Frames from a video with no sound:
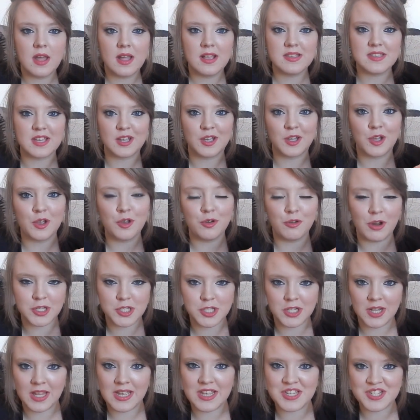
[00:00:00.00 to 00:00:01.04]
It said,
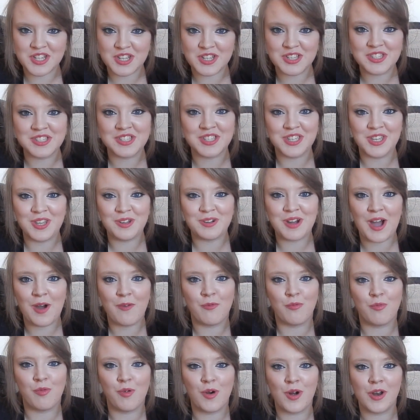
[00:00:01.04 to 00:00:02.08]
congratulations, you
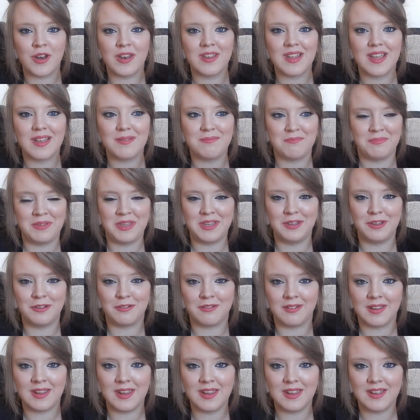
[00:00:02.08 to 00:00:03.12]
have won meet and
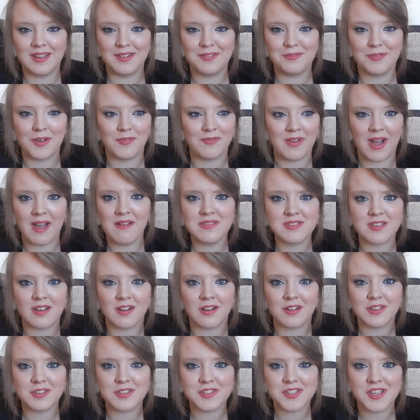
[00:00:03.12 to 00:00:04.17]
greet for 5
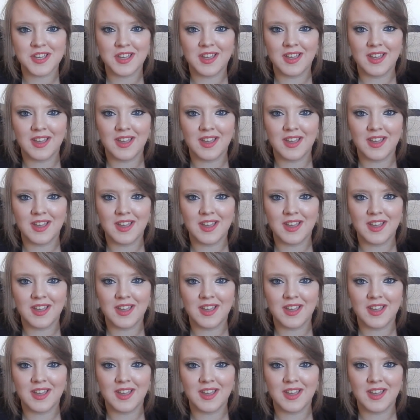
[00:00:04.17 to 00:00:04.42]
Sauce.